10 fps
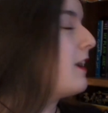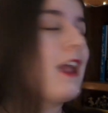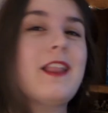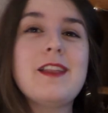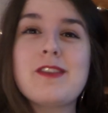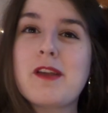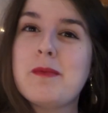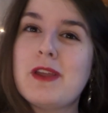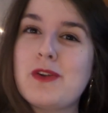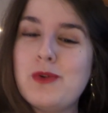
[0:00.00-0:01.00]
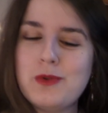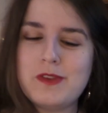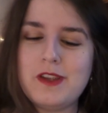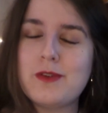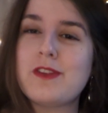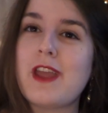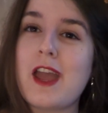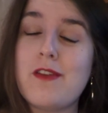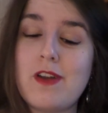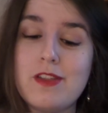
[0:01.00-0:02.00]
And it's going to be a cool secret to
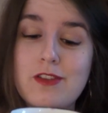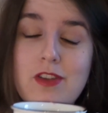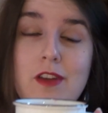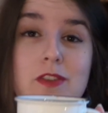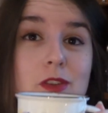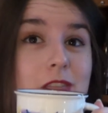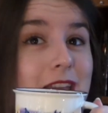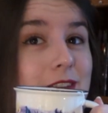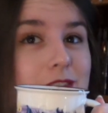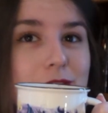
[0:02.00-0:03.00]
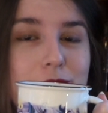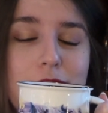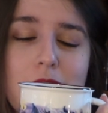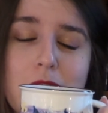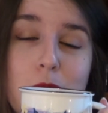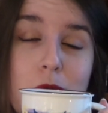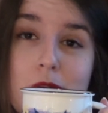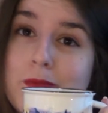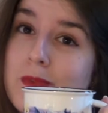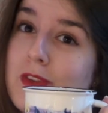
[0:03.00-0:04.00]
have on the shelf, so that is very
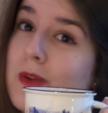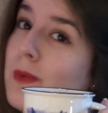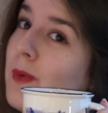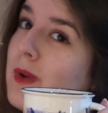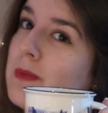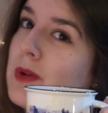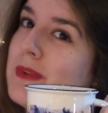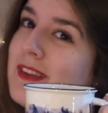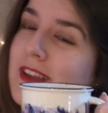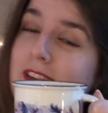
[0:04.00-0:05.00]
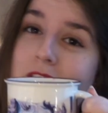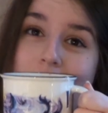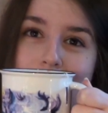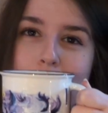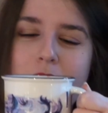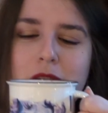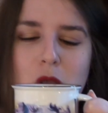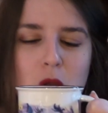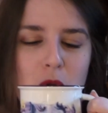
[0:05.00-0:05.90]
cool. So, one moment, tease, tea break.